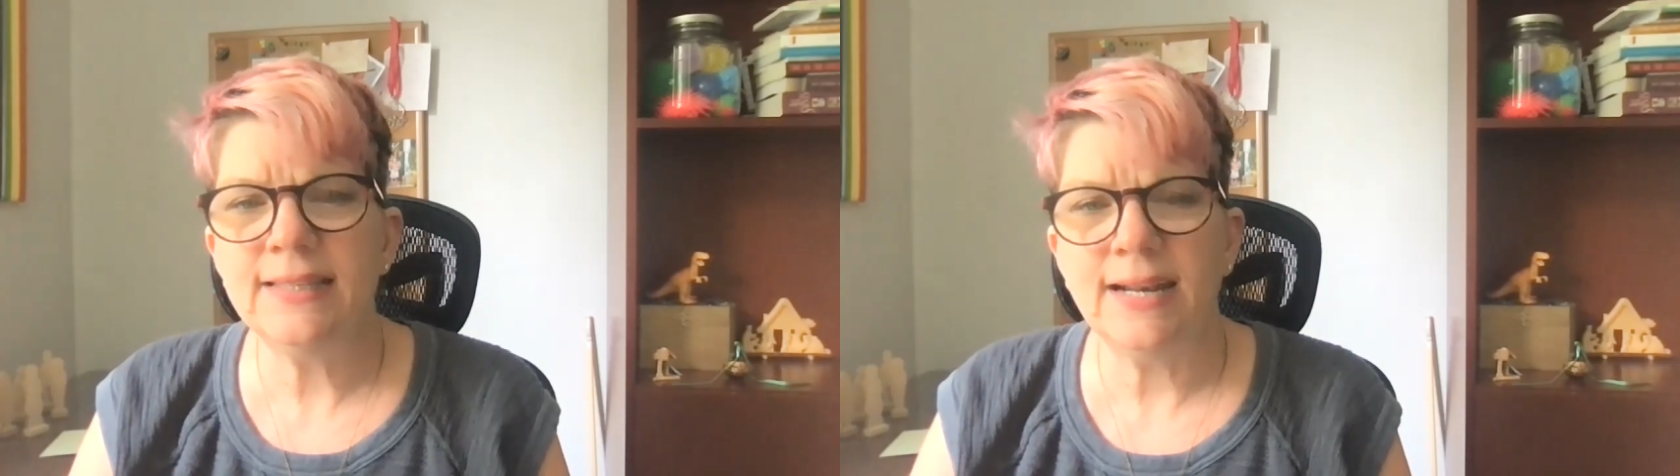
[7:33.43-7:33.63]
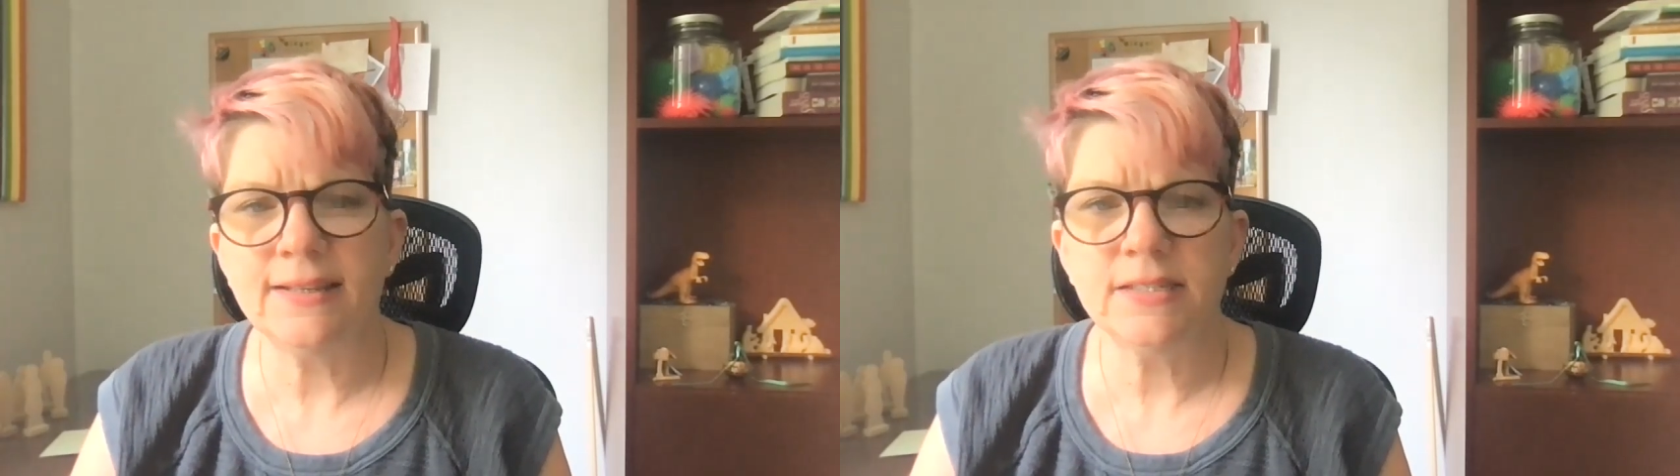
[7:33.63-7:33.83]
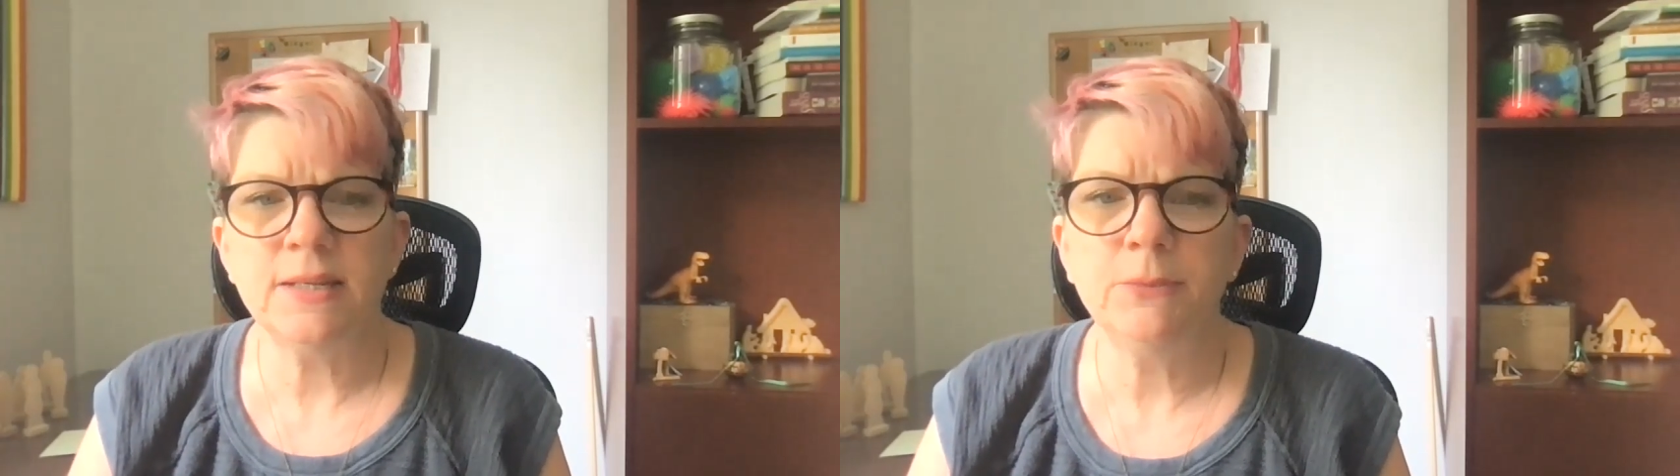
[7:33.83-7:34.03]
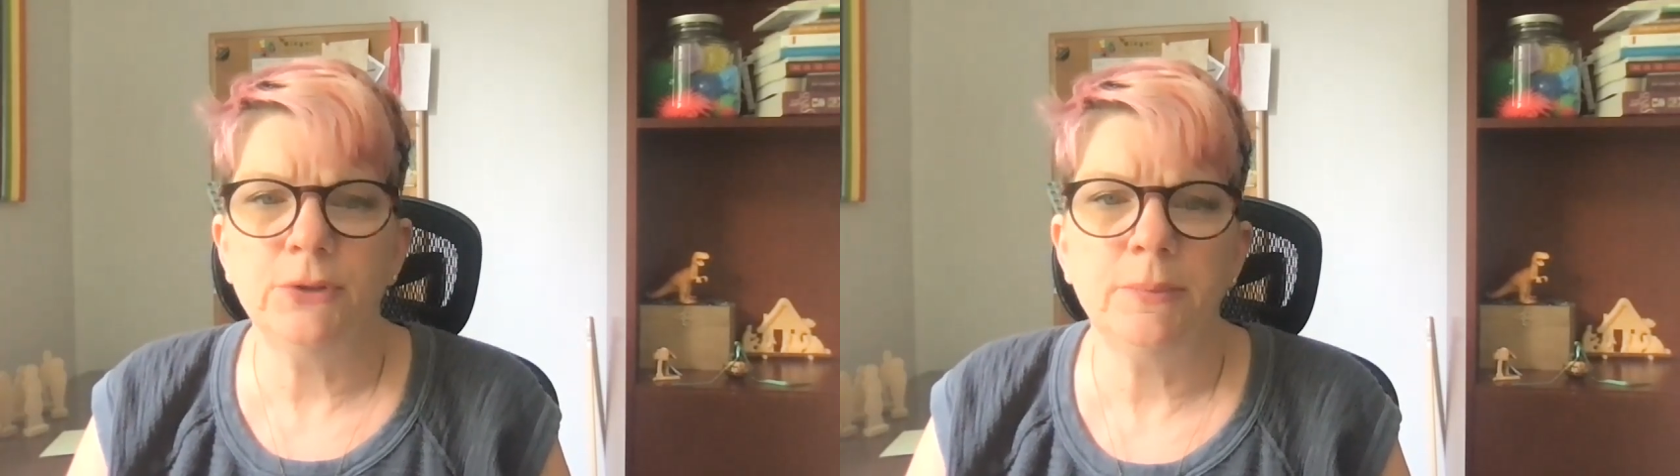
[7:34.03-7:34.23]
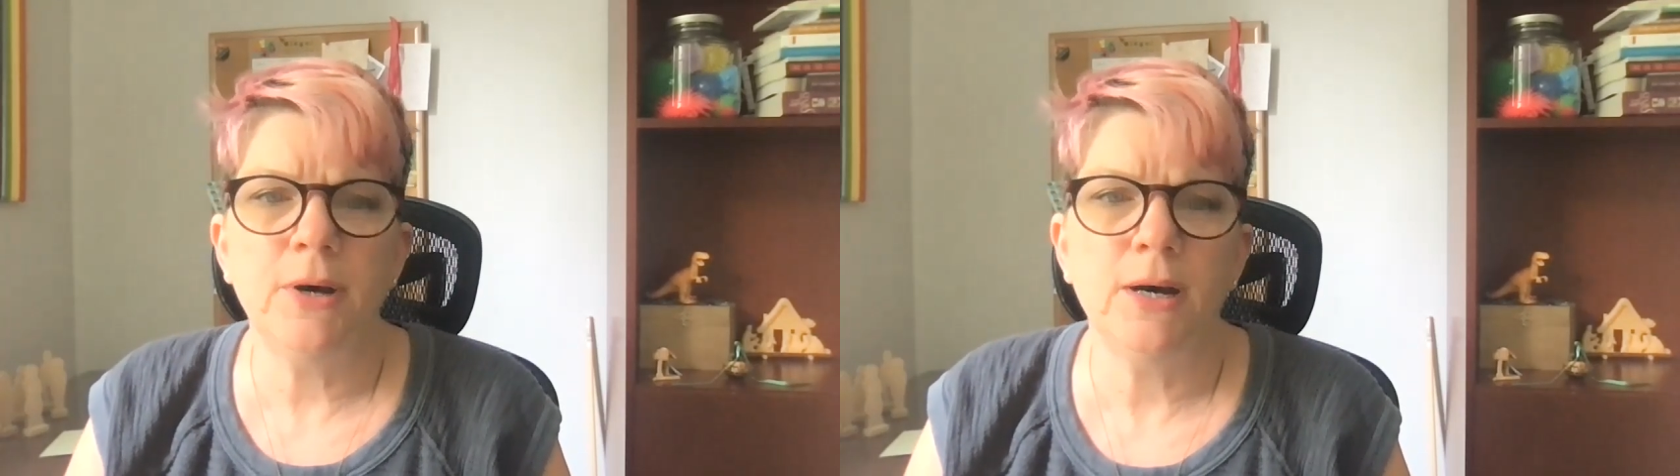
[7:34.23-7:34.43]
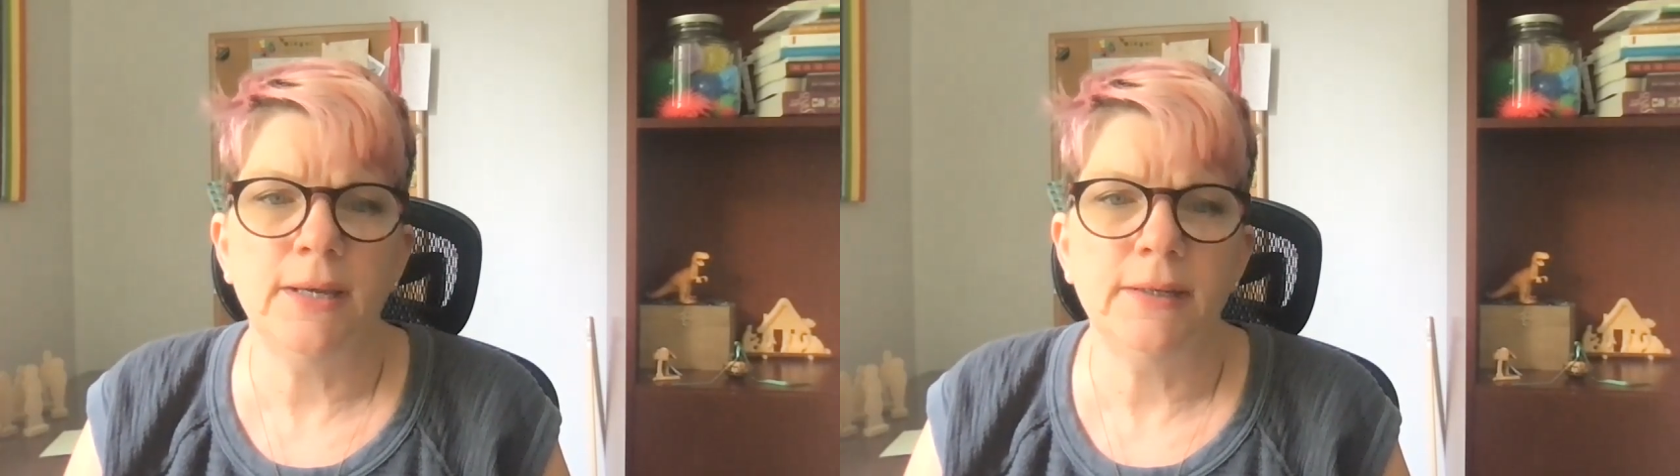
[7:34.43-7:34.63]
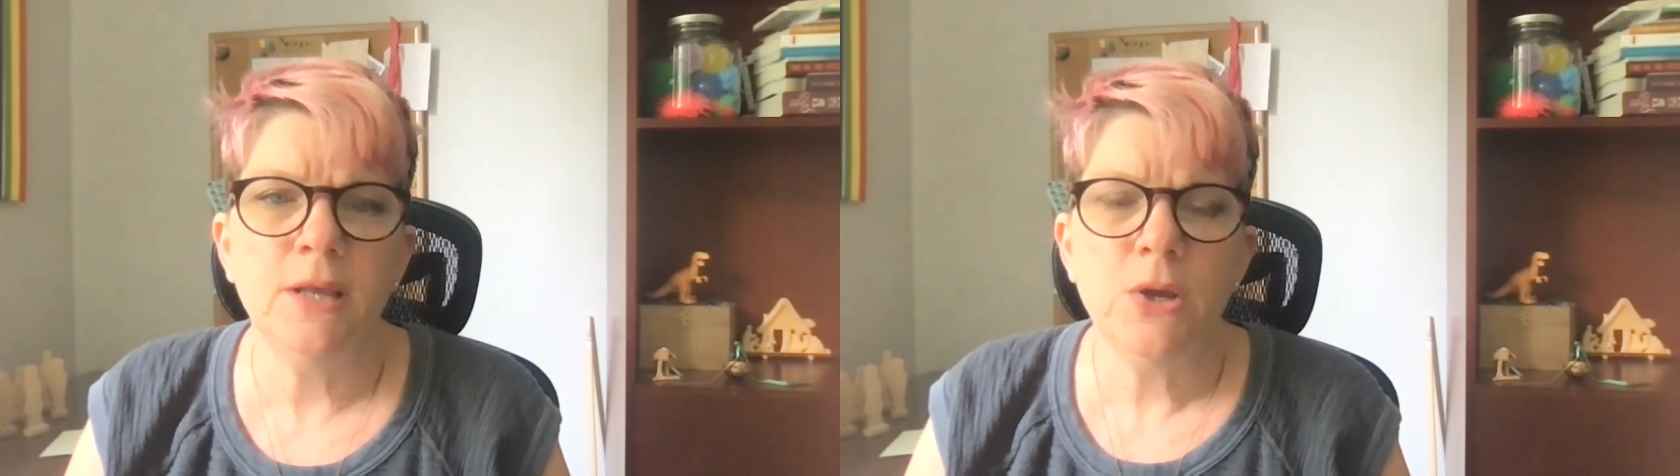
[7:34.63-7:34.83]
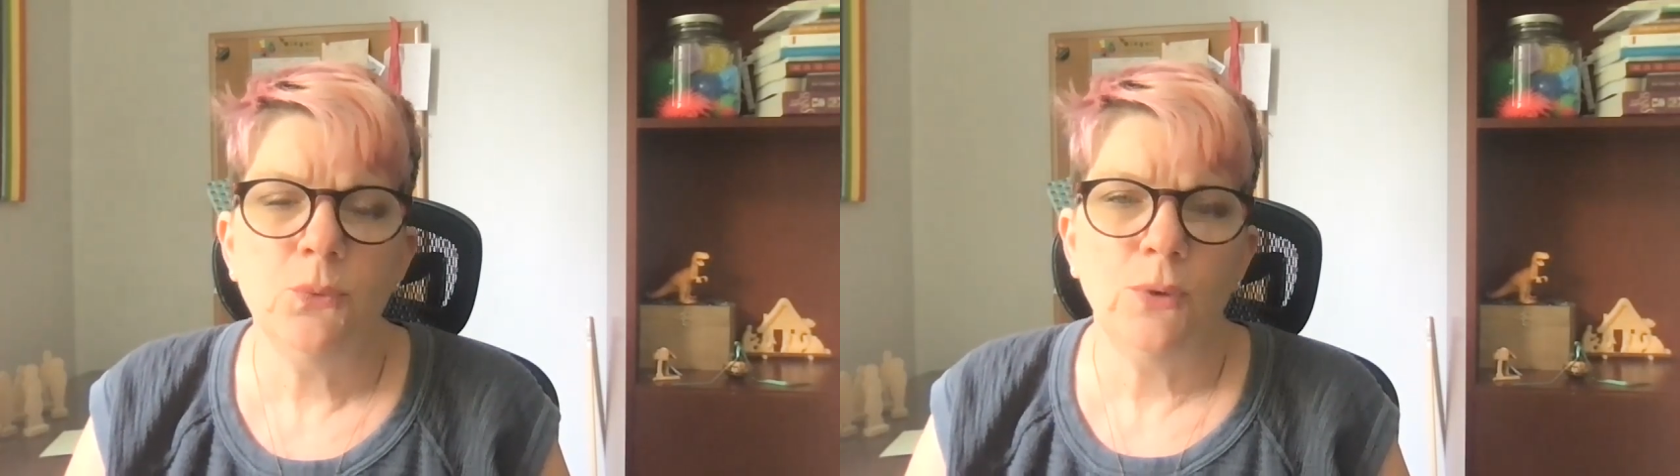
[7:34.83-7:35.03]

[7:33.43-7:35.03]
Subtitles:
that I stumbled upon